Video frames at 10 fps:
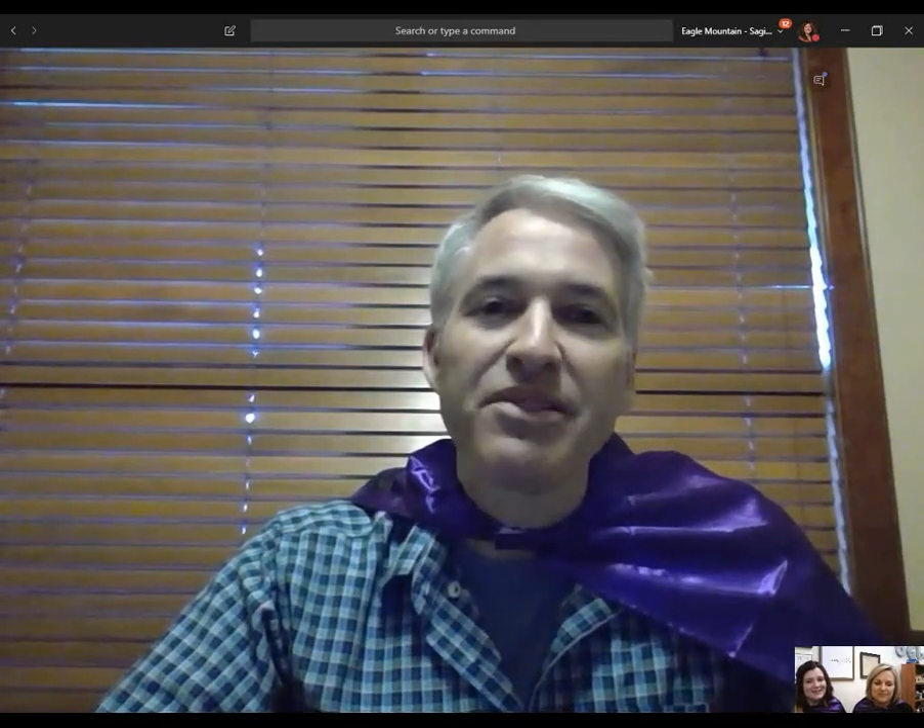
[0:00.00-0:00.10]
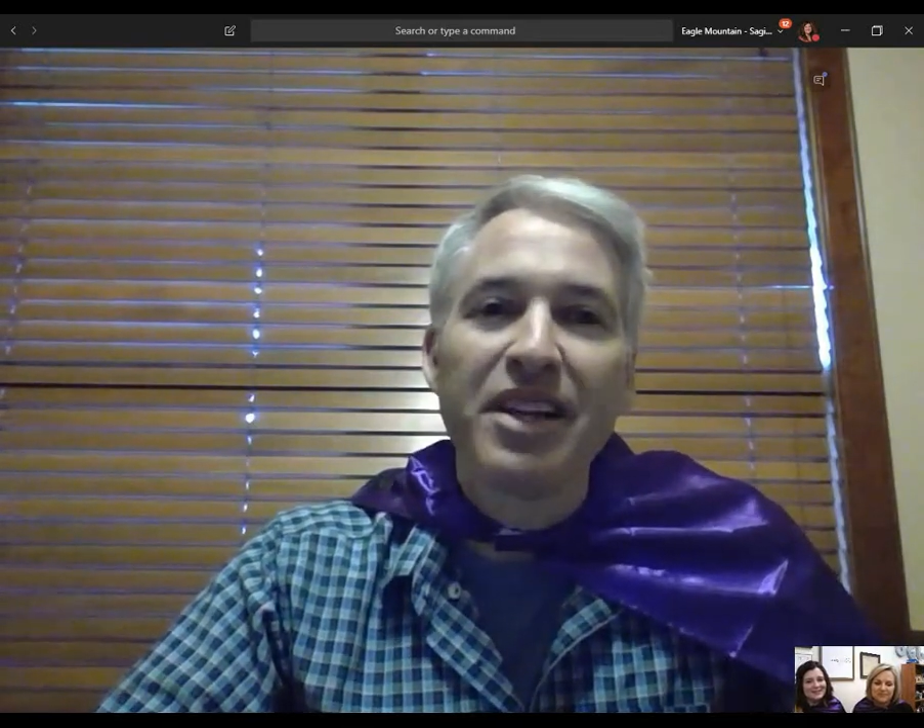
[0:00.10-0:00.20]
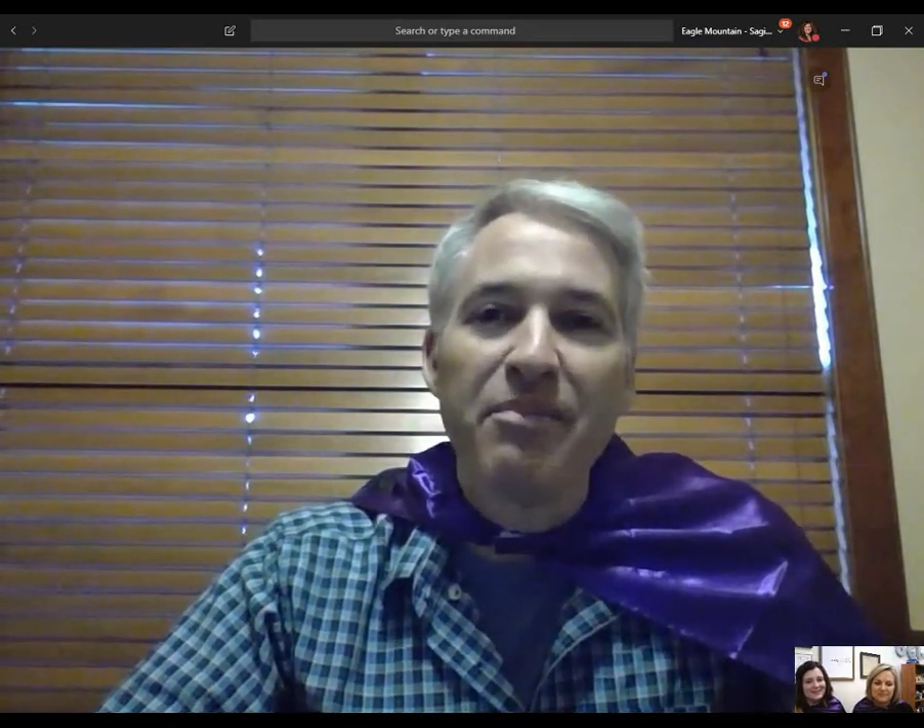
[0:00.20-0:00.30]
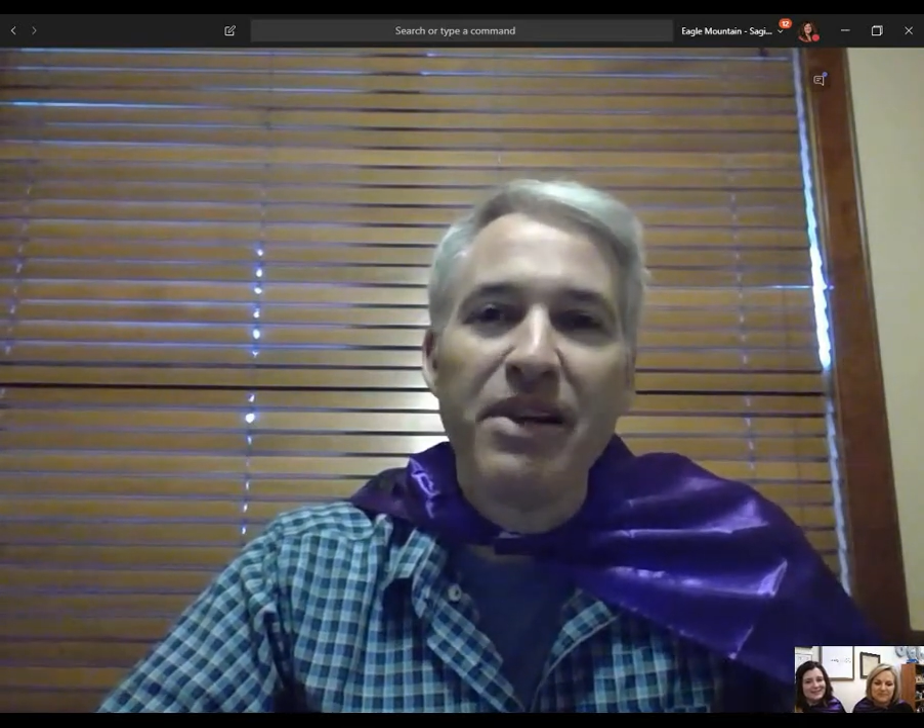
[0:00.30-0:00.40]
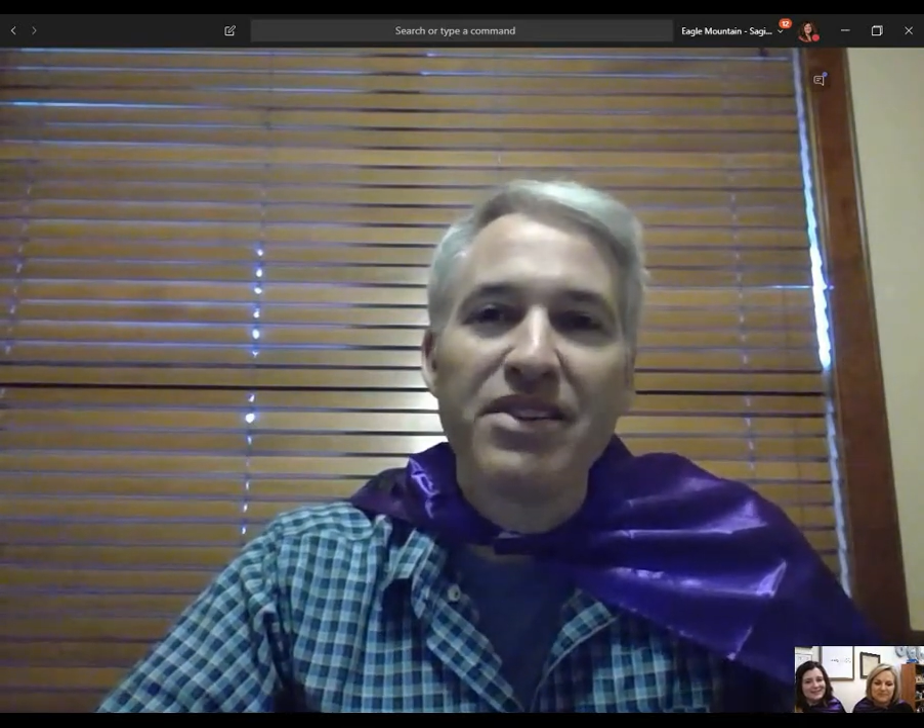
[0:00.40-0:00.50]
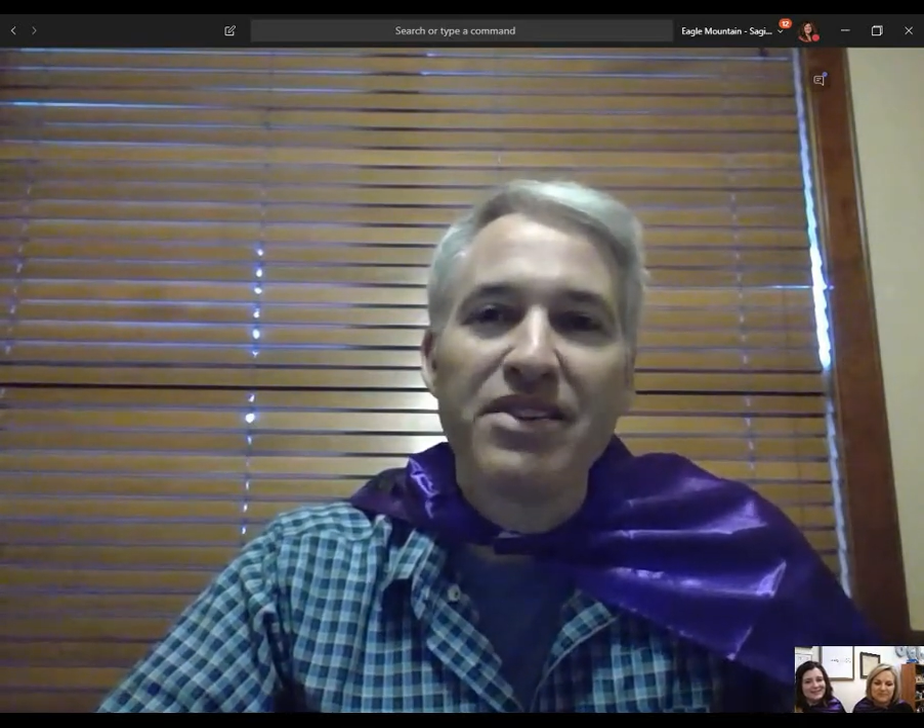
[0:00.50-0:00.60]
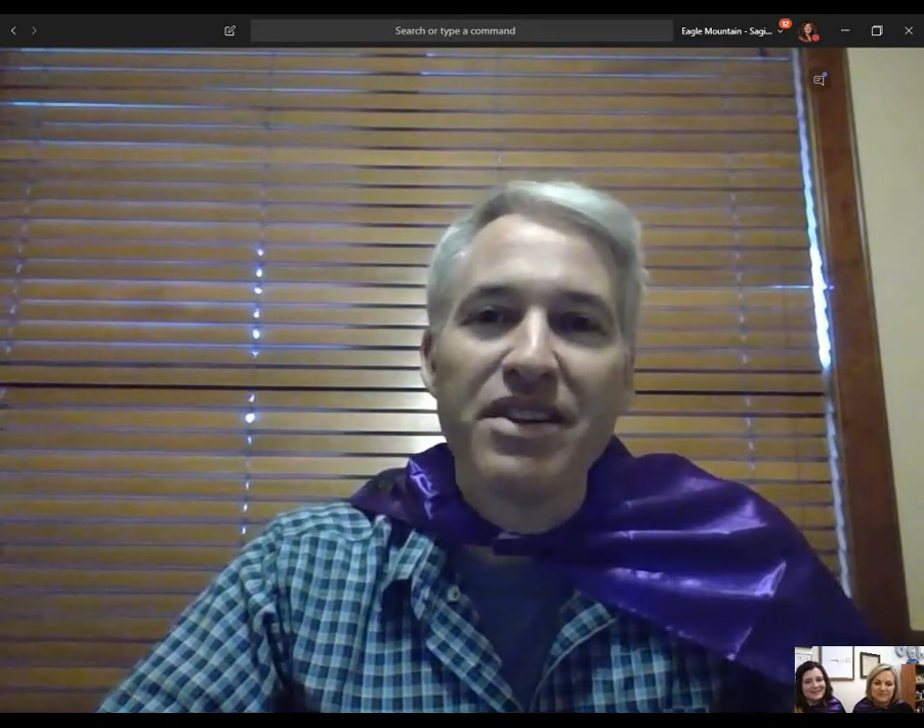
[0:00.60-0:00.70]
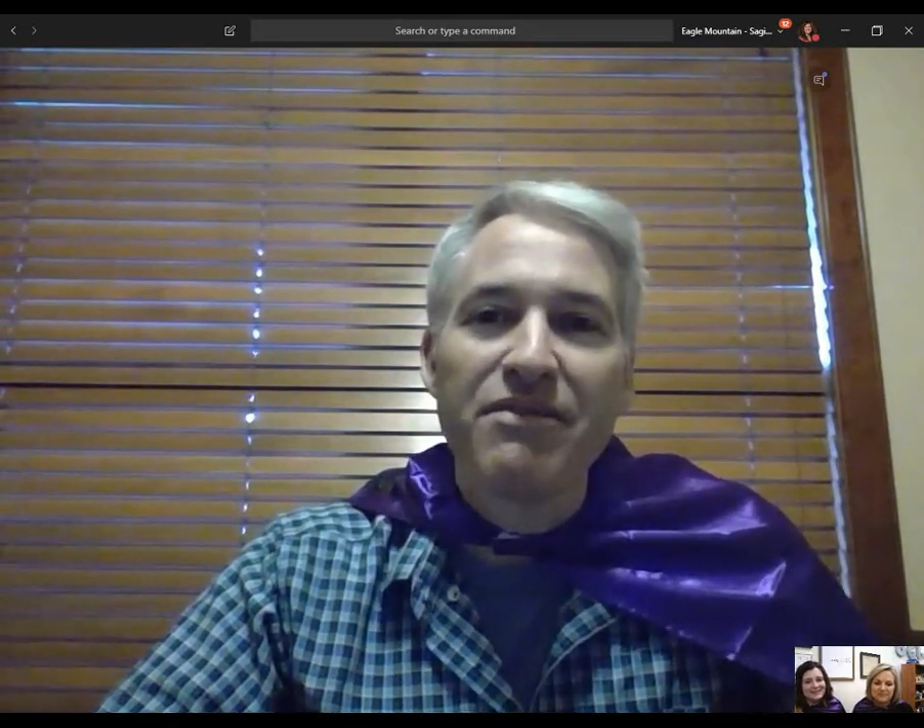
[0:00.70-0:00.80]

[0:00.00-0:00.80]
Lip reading: took a picture